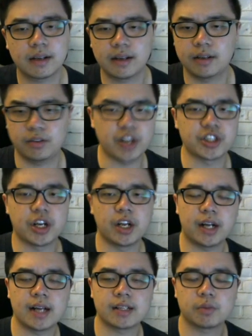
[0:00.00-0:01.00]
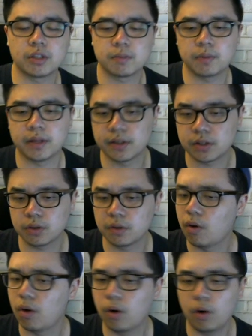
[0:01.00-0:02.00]
Grand Challenge cards won player. So
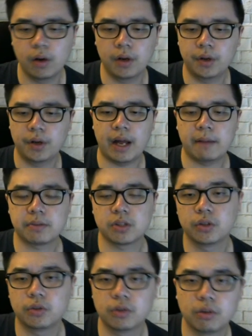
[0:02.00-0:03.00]
all absolute good